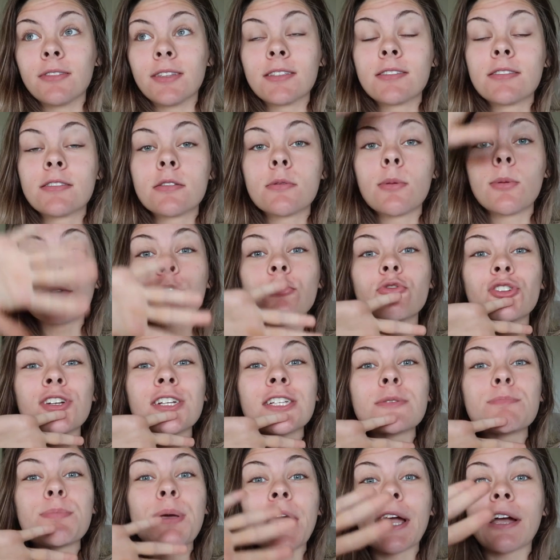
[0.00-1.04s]
This is the most
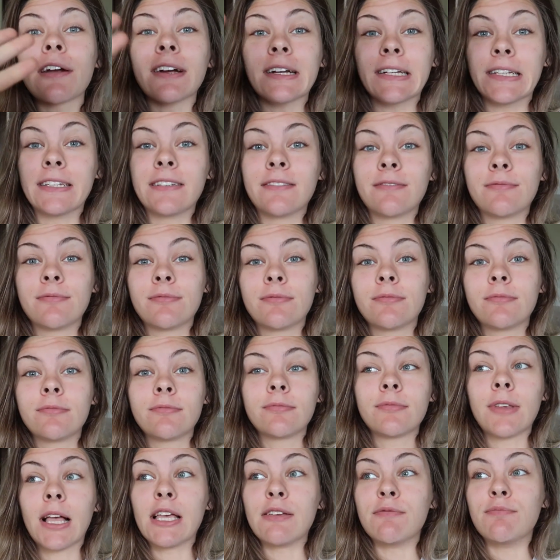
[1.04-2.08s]
transparent
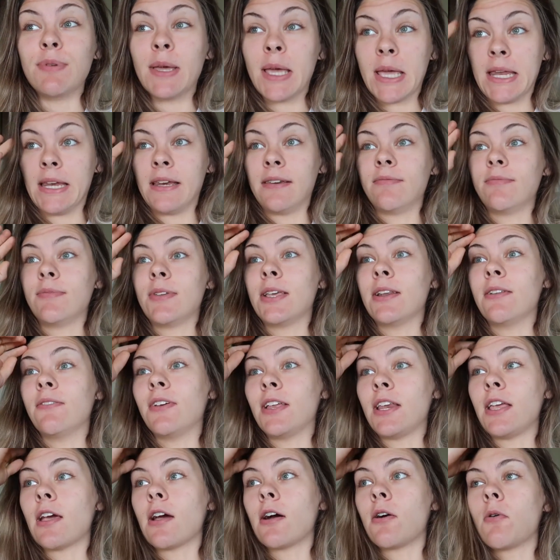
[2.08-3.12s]
I've been in a
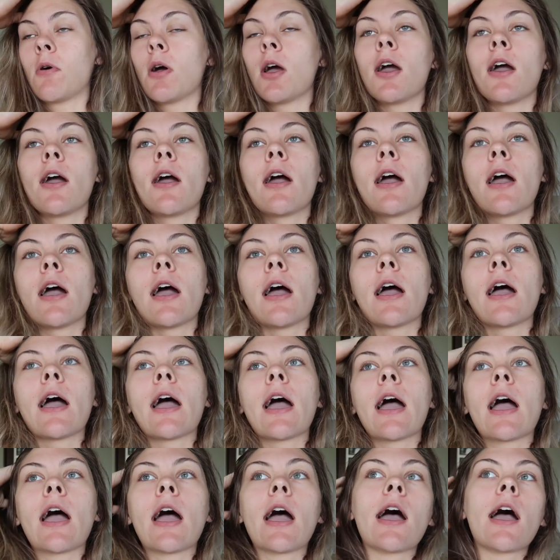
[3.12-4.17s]
video.
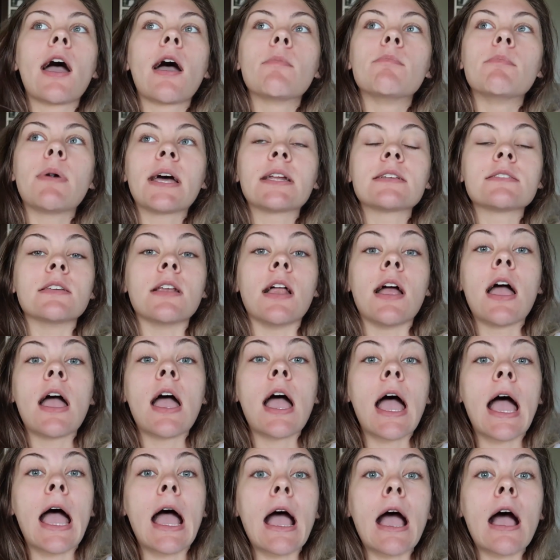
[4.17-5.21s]
Madison,
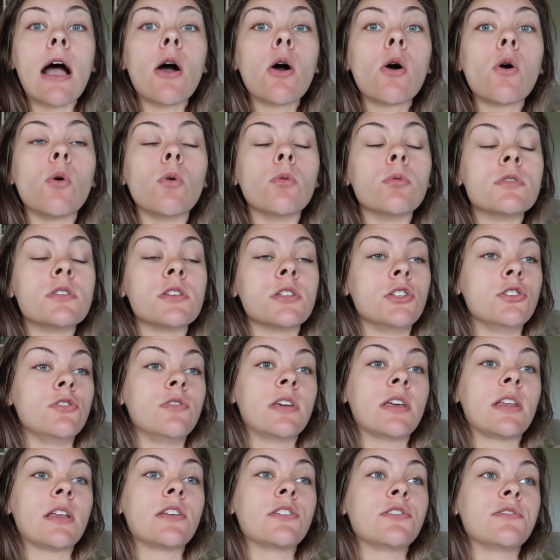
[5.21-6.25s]
how did you
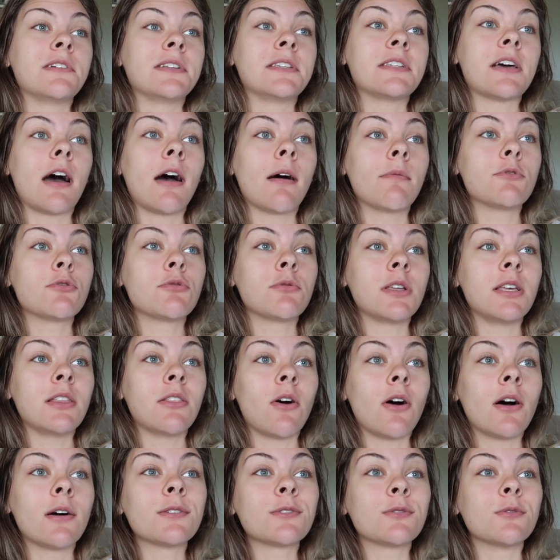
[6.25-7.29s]
get into a top 20
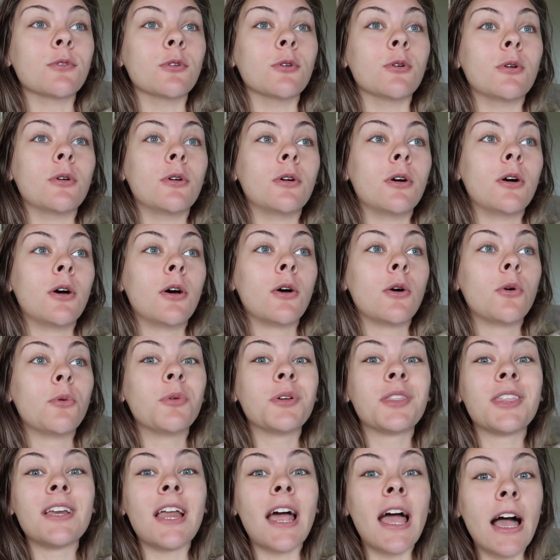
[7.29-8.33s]
law school
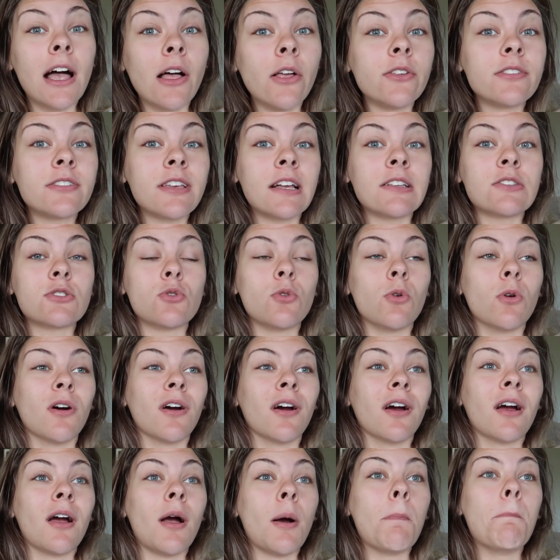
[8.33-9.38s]
with an LSAT
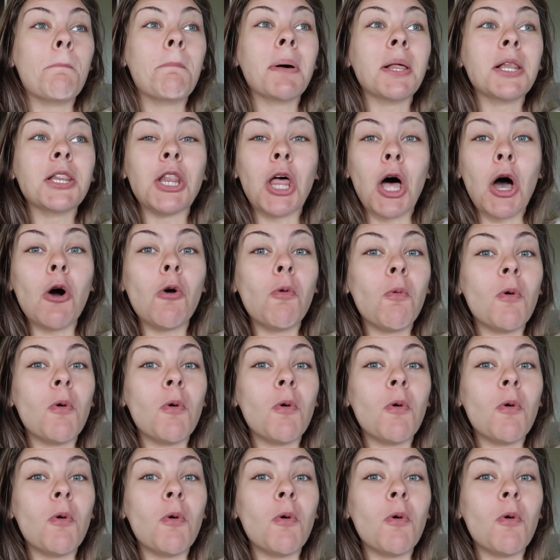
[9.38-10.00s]
score below